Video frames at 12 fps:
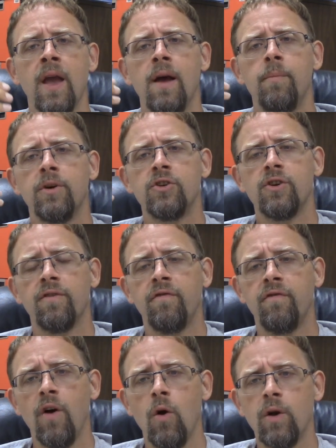but you're
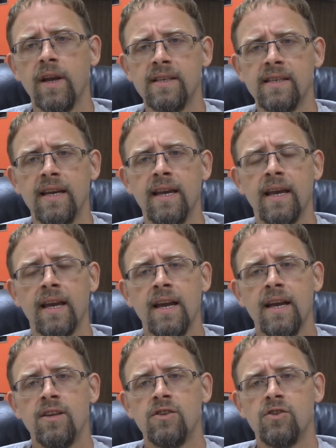focusing
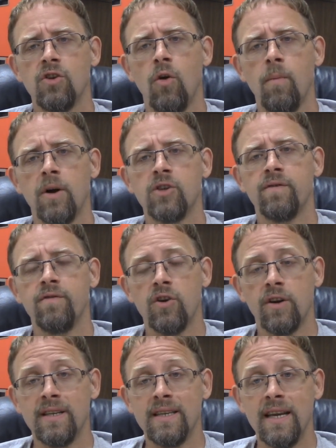so much of
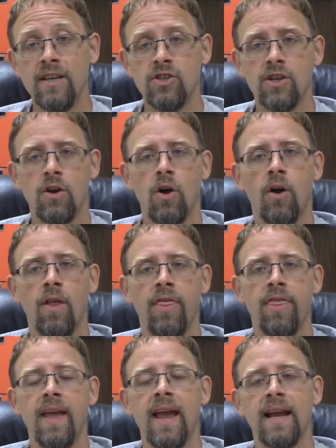your attention on
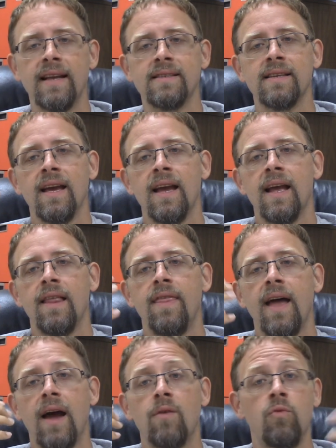things
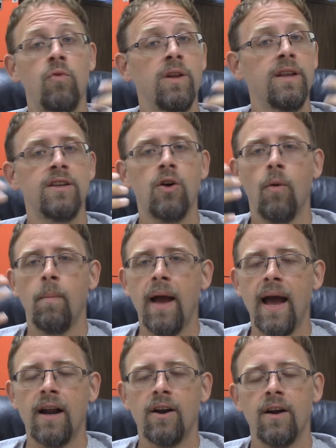that really don't
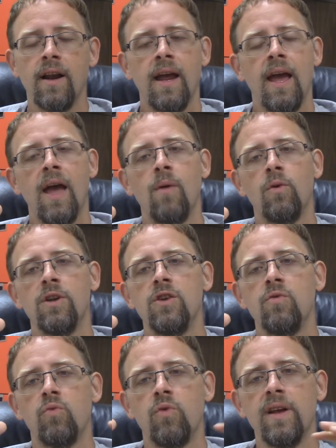matter. And when
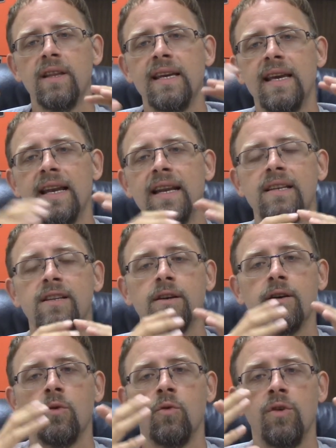you really get
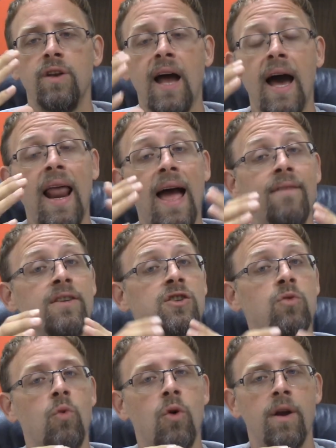into not having
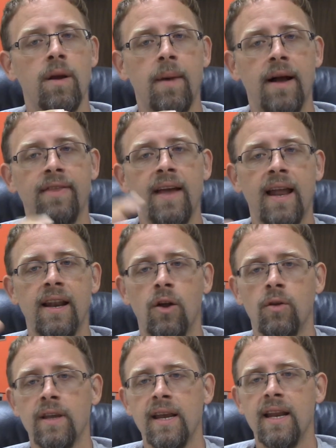to worry about that and
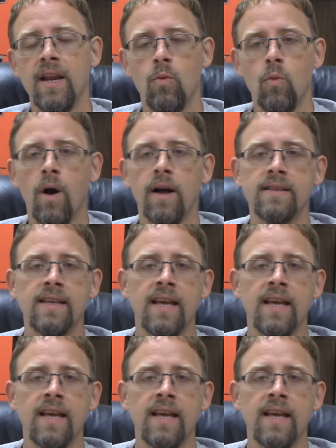only eating once,